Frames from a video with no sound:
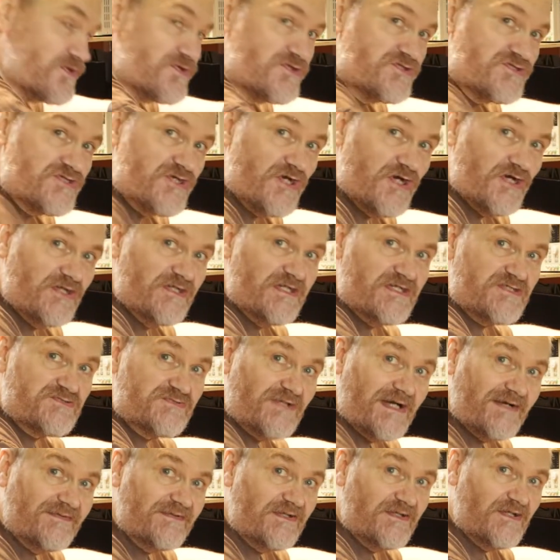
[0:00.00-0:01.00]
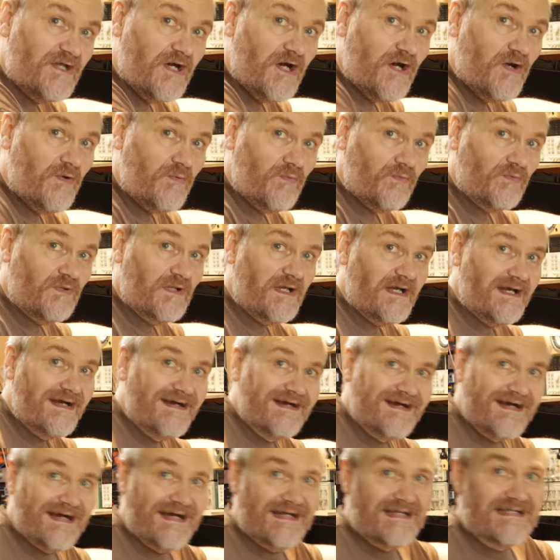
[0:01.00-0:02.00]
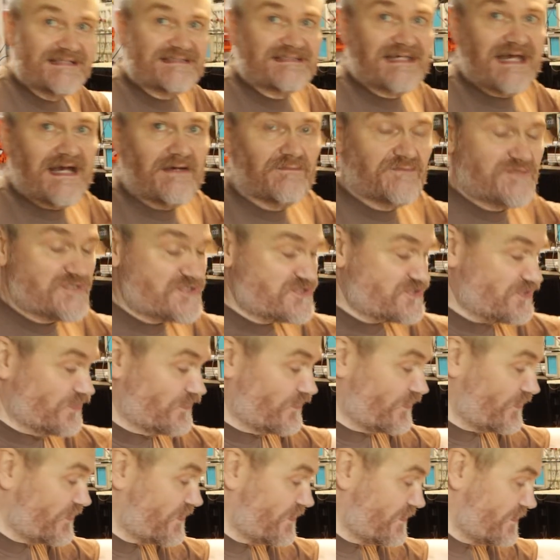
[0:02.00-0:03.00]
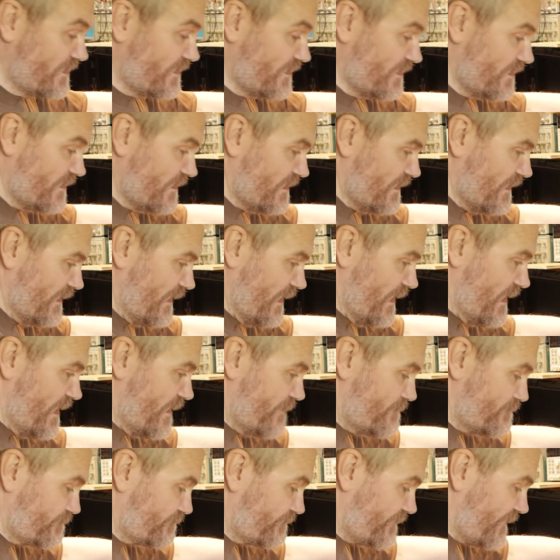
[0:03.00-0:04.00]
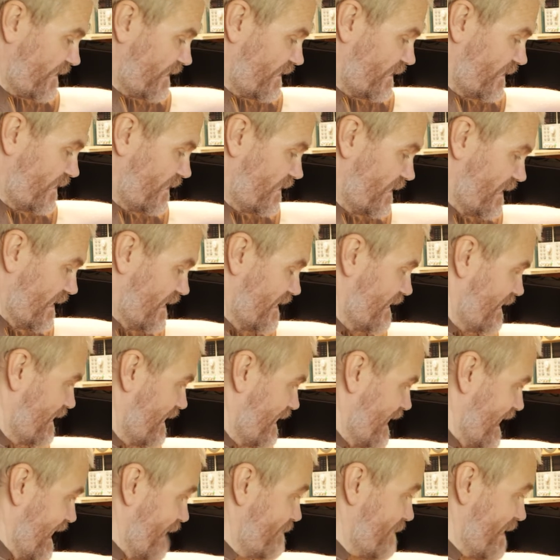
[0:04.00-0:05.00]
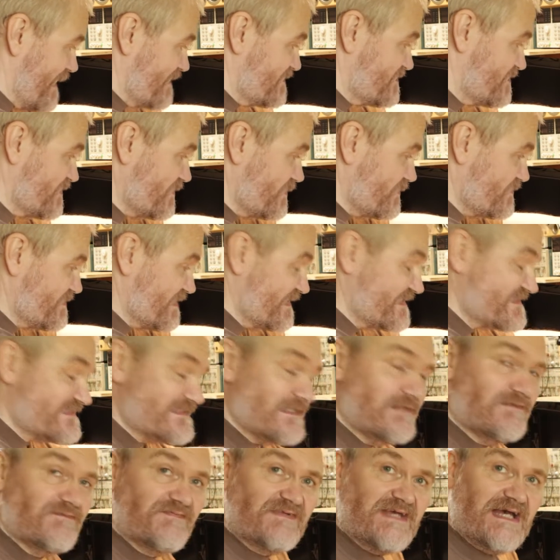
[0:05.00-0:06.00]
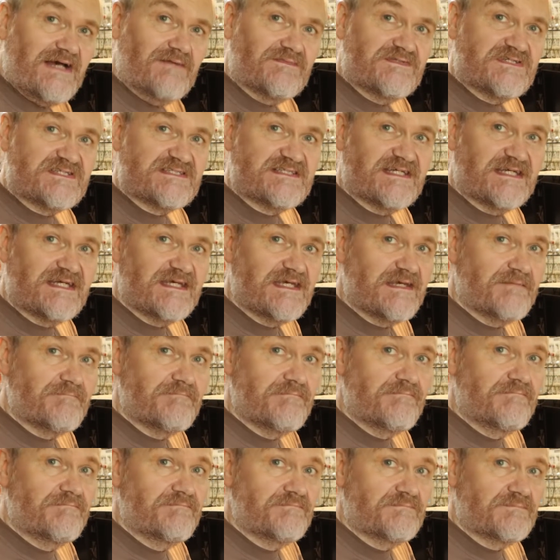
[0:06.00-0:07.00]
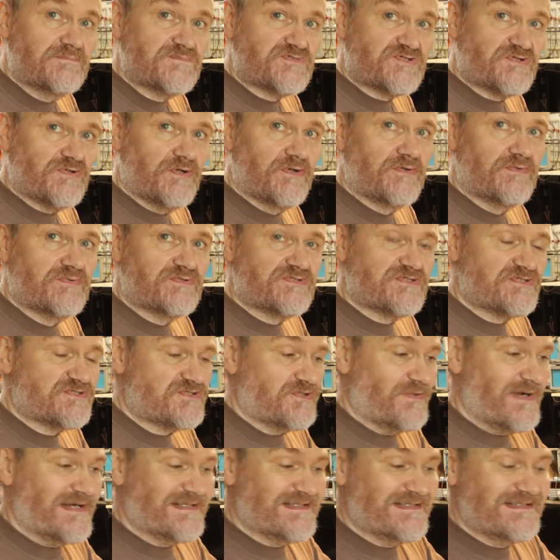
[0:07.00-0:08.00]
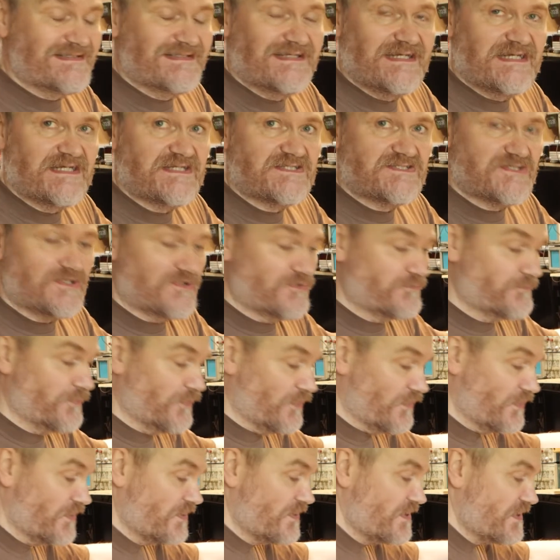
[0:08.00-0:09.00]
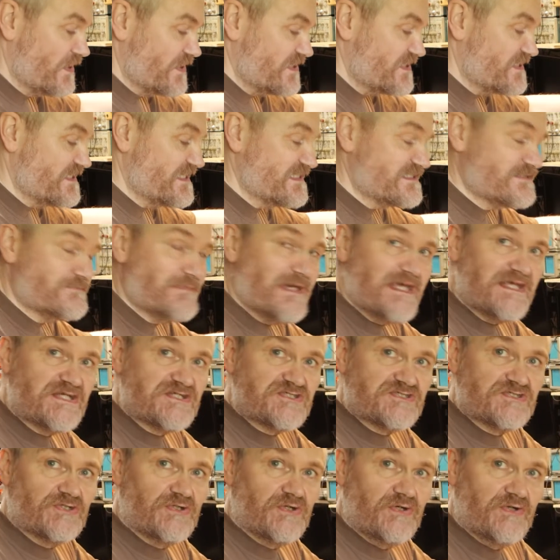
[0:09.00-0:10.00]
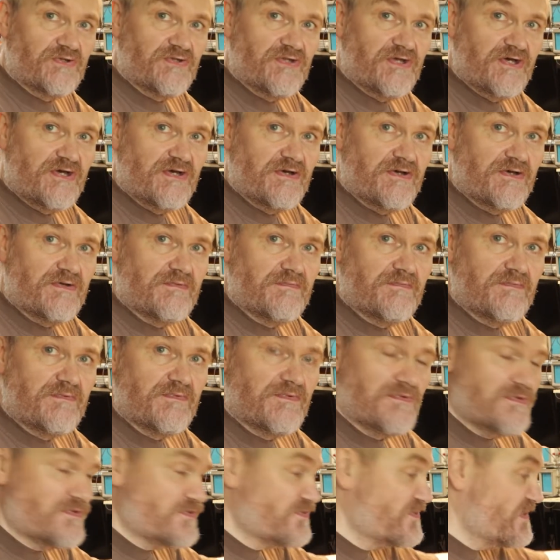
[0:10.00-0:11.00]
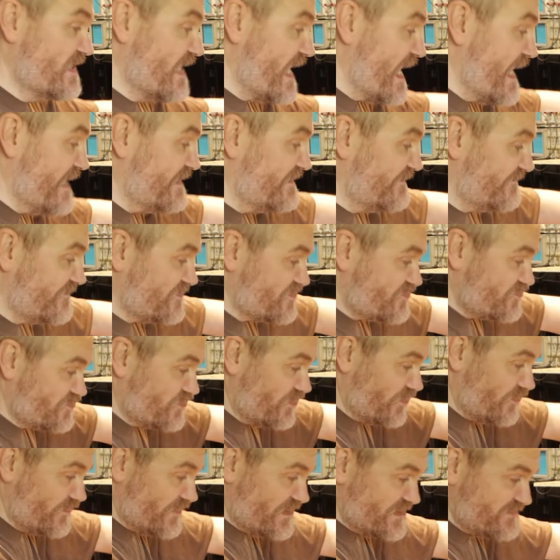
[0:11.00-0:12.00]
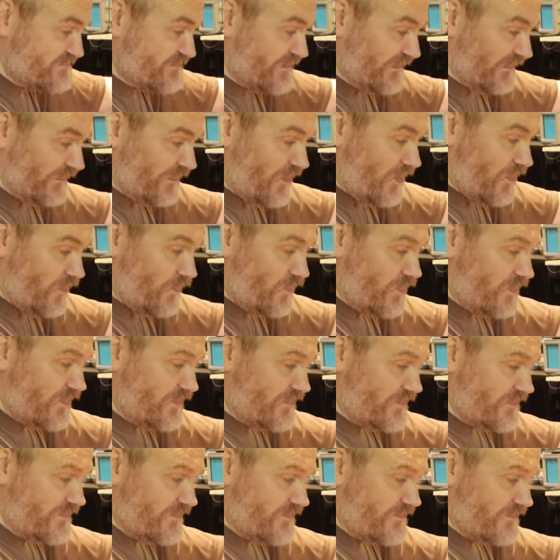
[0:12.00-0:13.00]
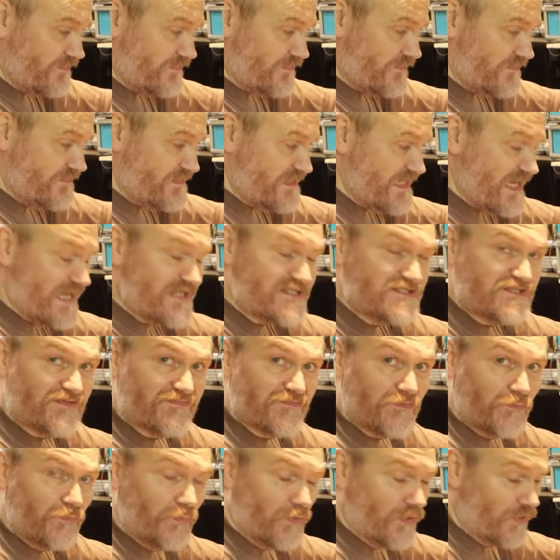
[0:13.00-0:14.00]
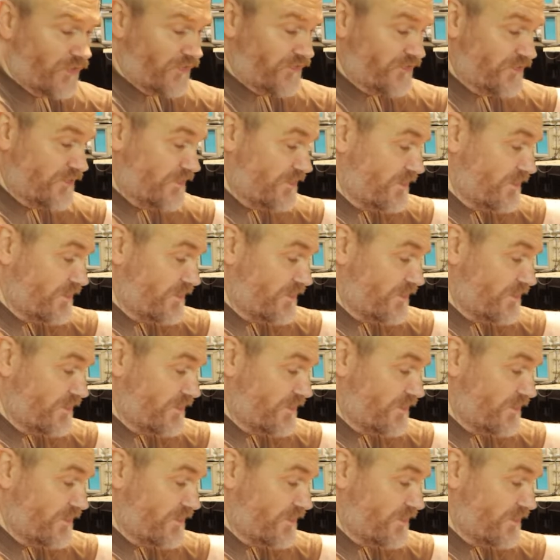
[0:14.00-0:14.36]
turn this round in the hole and it's countersunk. I'm actually using self countersinking screws, so I didn't need to, but you need to make sure that the head of the screw is below the edge of the wood